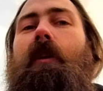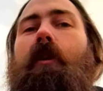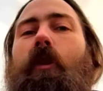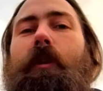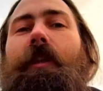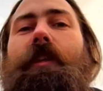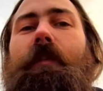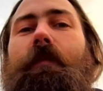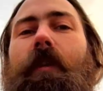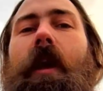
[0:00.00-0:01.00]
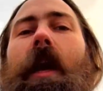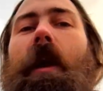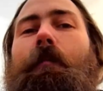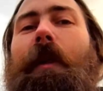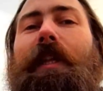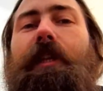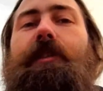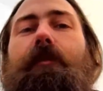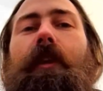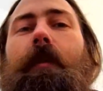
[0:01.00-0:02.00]
cognitive uh, meta
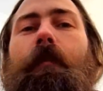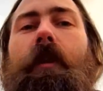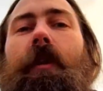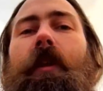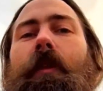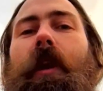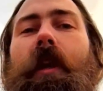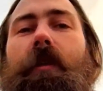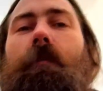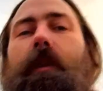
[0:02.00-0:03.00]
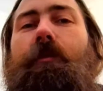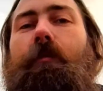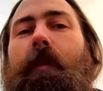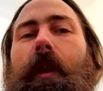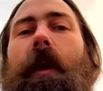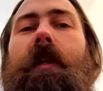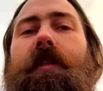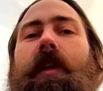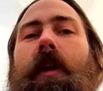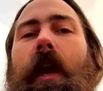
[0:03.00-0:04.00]
stream that
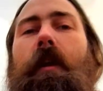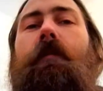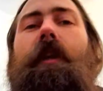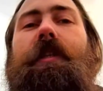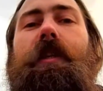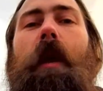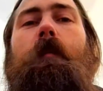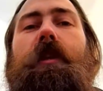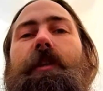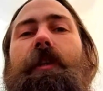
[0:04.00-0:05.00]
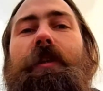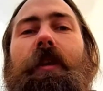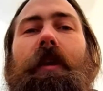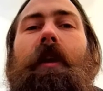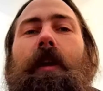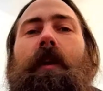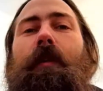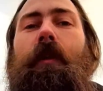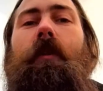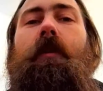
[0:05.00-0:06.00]
rejuvenates and reestablishes
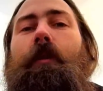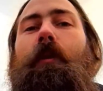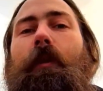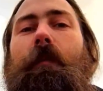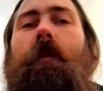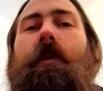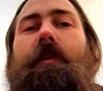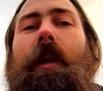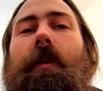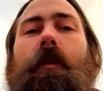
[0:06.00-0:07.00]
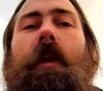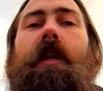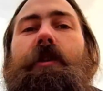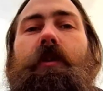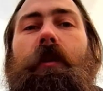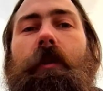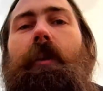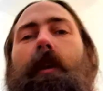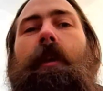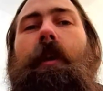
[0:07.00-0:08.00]
the universe and the nature
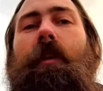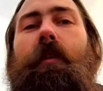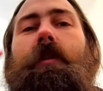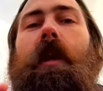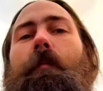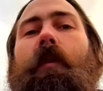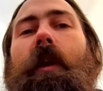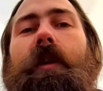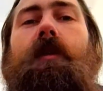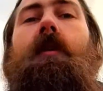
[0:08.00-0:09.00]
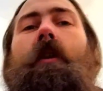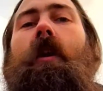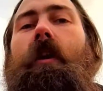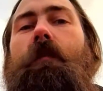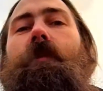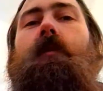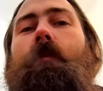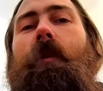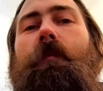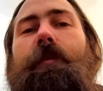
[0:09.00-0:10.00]
in the template of the
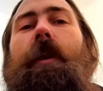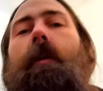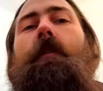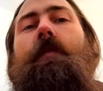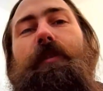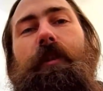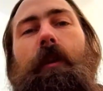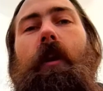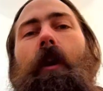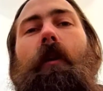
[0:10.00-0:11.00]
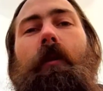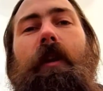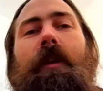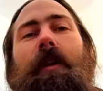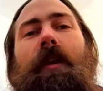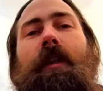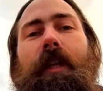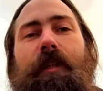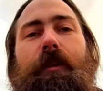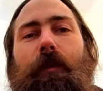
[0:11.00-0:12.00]
human psychophysical whole.
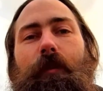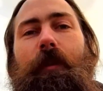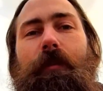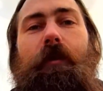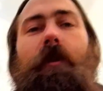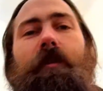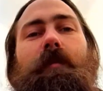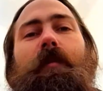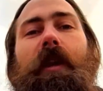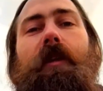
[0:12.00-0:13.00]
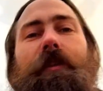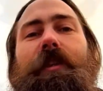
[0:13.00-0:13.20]
That's a good thing to contemplate and